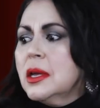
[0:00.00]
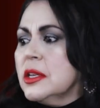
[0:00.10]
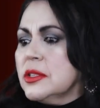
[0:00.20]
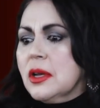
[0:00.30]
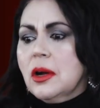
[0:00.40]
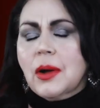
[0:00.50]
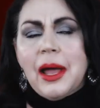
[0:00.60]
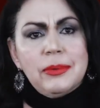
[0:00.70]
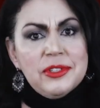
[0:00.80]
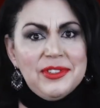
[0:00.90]
So
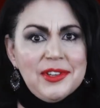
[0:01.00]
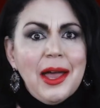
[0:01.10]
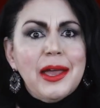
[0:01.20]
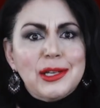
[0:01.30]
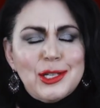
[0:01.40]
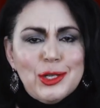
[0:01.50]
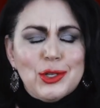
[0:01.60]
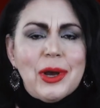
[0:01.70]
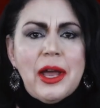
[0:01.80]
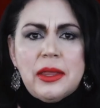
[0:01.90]
I was dying to
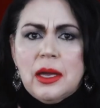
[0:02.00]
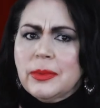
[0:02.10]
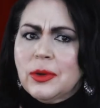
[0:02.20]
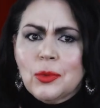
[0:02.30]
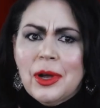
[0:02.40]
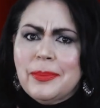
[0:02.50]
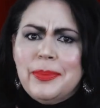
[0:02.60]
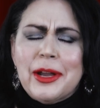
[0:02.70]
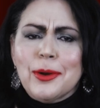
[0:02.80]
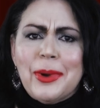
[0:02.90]
try them, and what
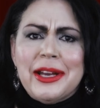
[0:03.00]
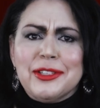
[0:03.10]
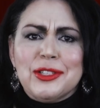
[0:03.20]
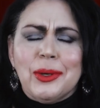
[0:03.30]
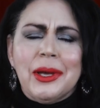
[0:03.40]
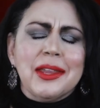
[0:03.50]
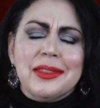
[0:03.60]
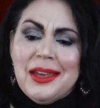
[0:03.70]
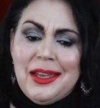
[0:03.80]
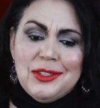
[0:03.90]
better way to do it
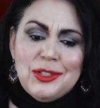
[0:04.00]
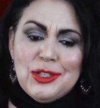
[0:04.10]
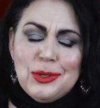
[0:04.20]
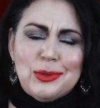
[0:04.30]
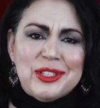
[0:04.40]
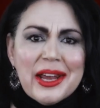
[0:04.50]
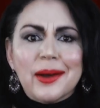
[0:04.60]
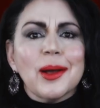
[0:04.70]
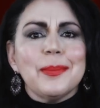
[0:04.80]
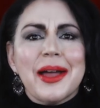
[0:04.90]
than to
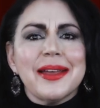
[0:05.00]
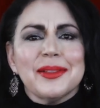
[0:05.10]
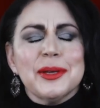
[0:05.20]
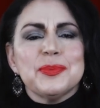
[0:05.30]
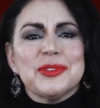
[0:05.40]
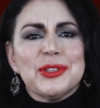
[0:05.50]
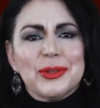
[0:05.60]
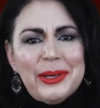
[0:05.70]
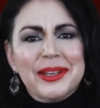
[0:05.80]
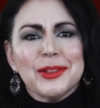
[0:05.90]
tear up my lips
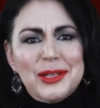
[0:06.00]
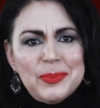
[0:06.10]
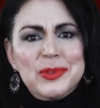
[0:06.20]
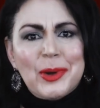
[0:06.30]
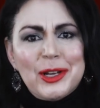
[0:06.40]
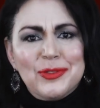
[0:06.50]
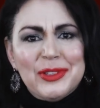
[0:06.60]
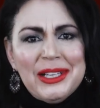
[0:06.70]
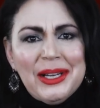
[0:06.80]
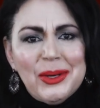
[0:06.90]
doing a lip swatch
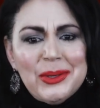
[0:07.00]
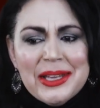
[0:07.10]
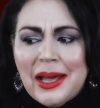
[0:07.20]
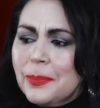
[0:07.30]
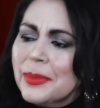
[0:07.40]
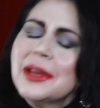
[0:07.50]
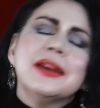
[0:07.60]
video. Yep.